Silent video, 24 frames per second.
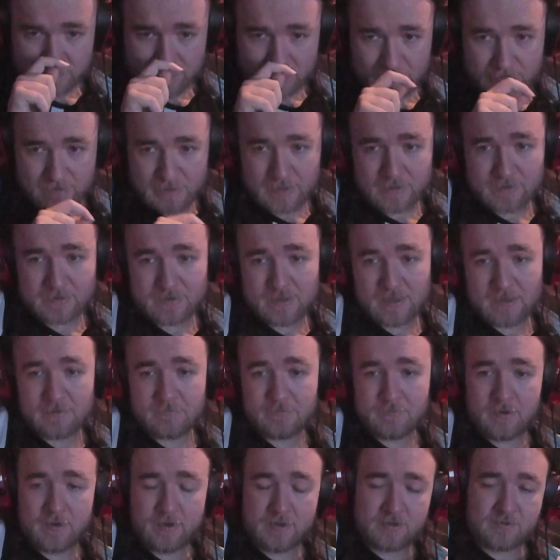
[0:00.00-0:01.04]
And
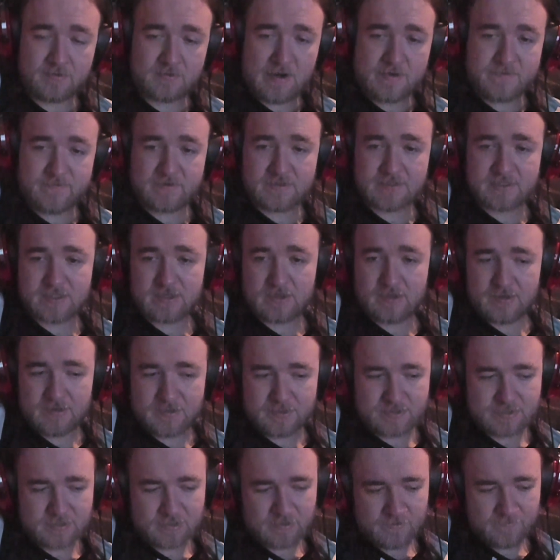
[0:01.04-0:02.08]
then my graphics
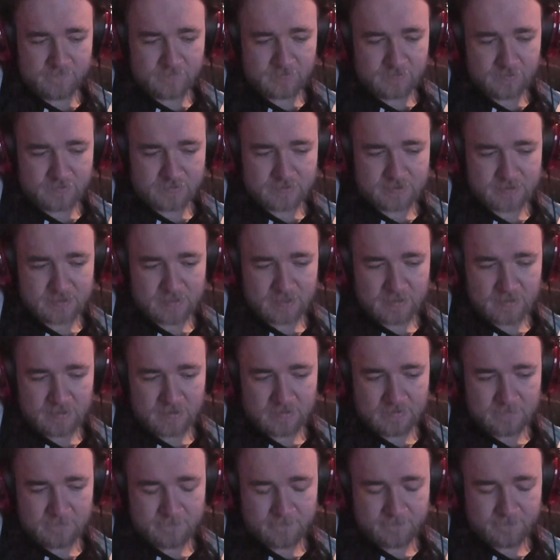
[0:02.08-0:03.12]
card, I've got
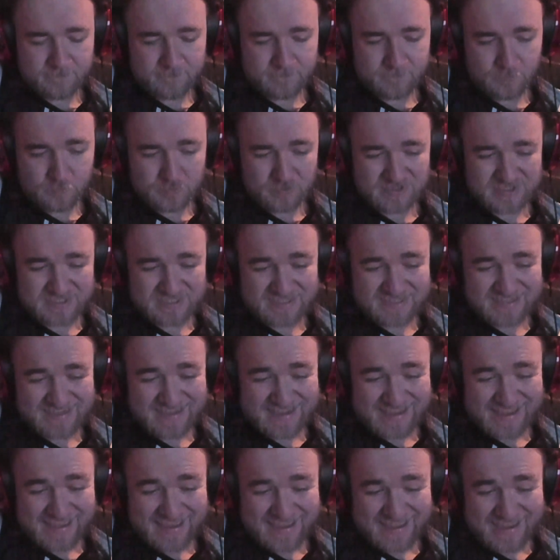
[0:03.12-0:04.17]

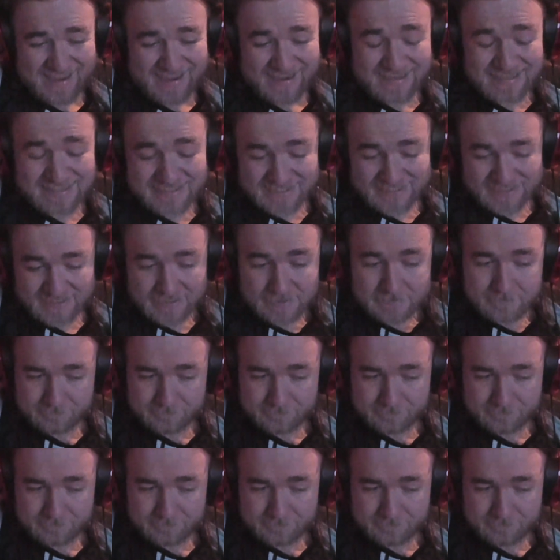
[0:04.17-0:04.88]
4080,